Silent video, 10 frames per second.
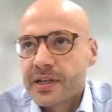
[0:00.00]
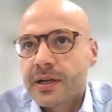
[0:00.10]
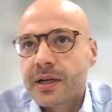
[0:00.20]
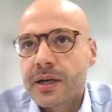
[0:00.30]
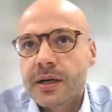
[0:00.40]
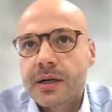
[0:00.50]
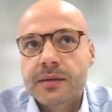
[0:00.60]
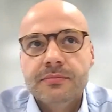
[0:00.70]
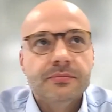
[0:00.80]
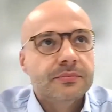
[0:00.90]

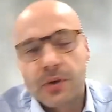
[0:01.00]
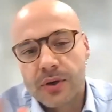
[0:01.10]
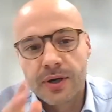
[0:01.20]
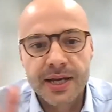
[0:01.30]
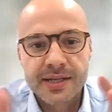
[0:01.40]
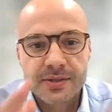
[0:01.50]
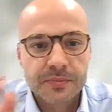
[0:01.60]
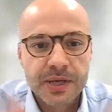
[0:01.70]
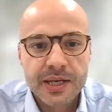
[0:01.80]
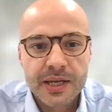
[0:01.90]
more or less,
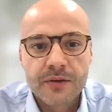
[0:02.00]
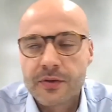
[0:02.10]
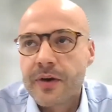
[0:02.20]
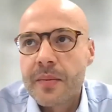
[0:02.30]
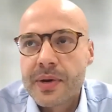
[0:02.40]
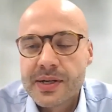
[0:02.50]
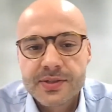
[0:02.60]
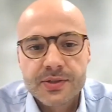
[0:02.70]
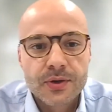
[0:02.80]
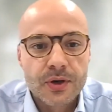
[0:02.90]
or beginning of November,
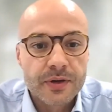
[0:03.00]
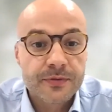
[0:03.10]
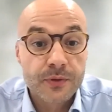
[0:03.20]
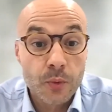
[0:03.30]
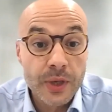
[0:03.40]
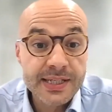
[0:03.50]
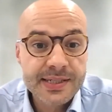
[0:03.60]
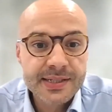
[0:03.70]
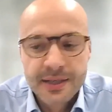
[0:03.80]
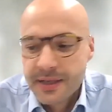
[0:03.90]
so over 4
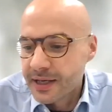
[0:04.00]
weeks.